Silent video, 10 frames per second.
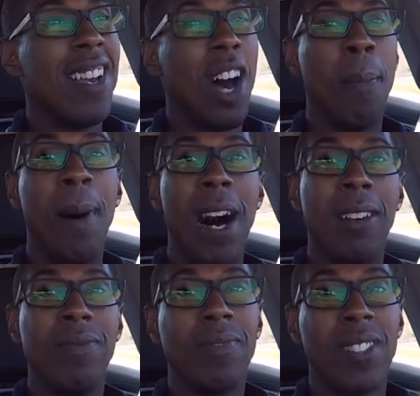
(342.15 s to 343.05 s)

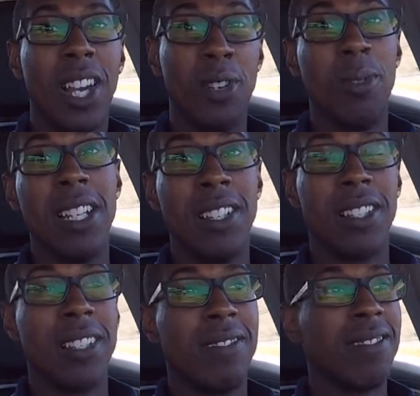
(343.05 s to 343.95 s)
about a new
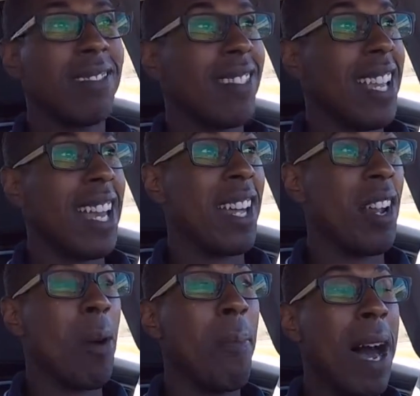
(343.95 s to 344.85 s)
engine
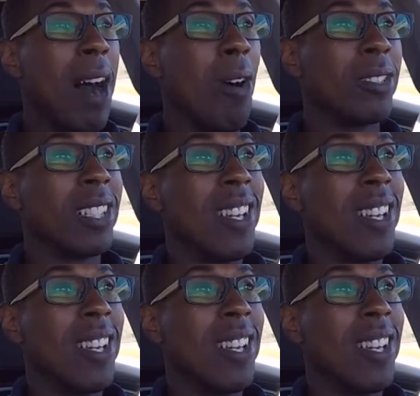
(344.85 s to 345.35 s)
and about